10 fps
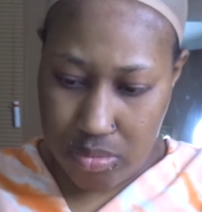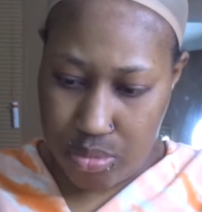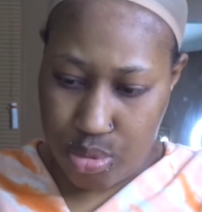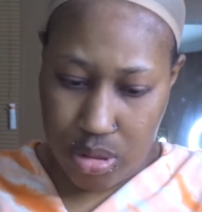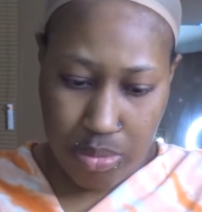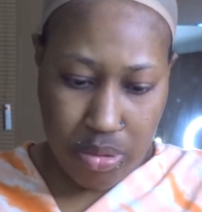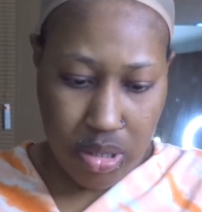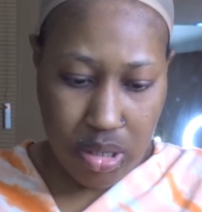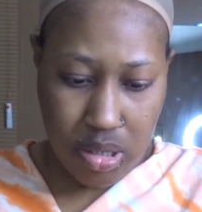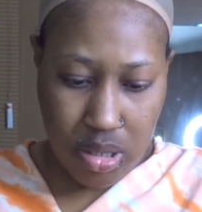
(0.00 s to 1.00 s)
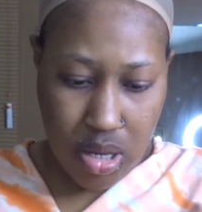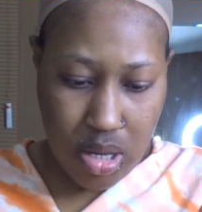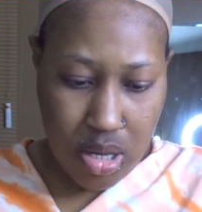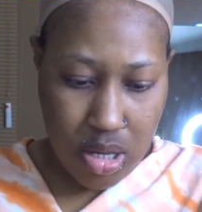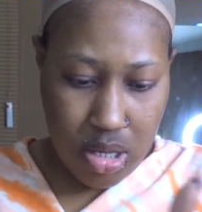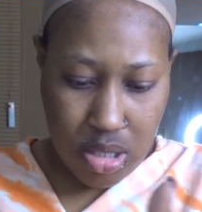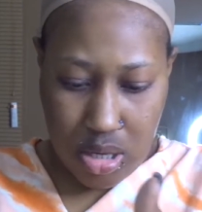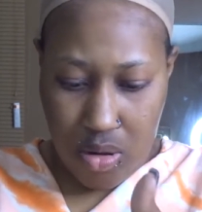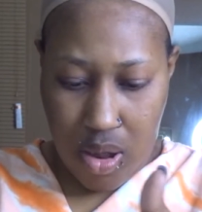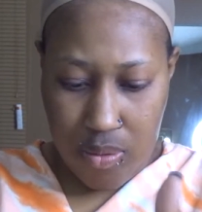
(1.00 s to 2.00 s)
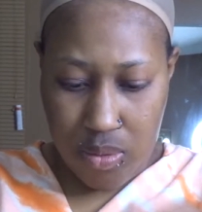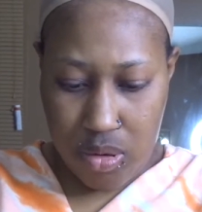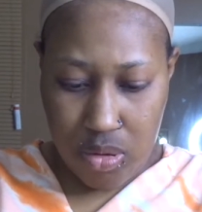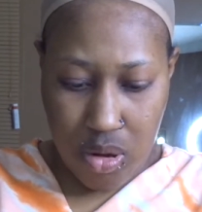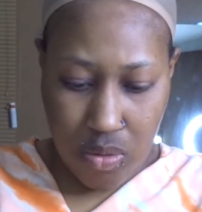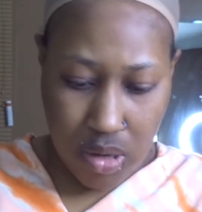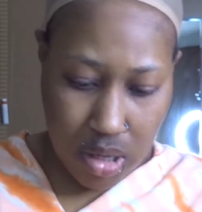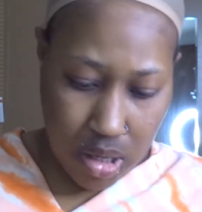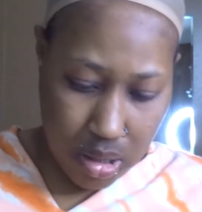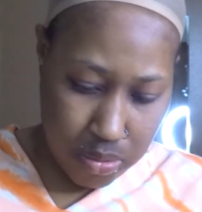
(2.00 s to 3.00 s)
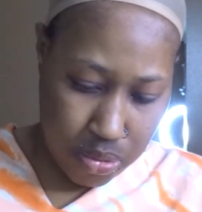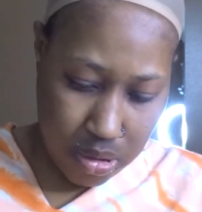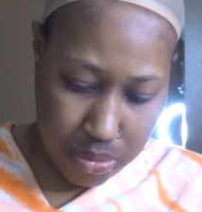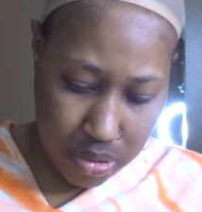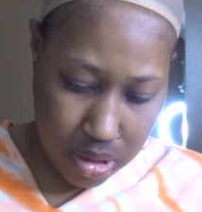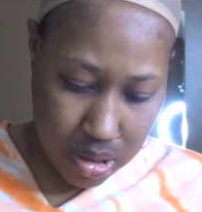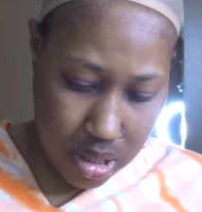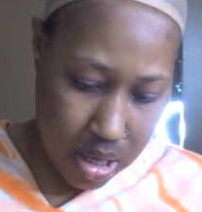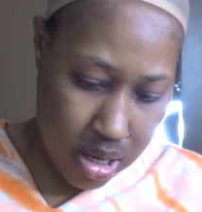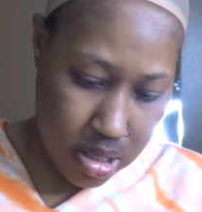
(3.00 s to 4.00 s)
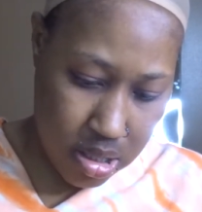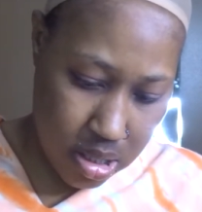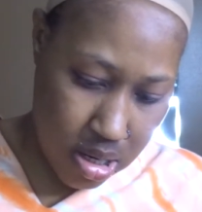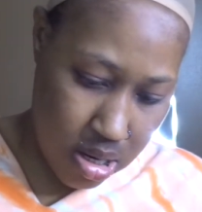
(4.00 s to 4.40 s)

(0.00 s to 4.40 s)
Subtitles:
pre-plucked, so I will go in and pre-pluck that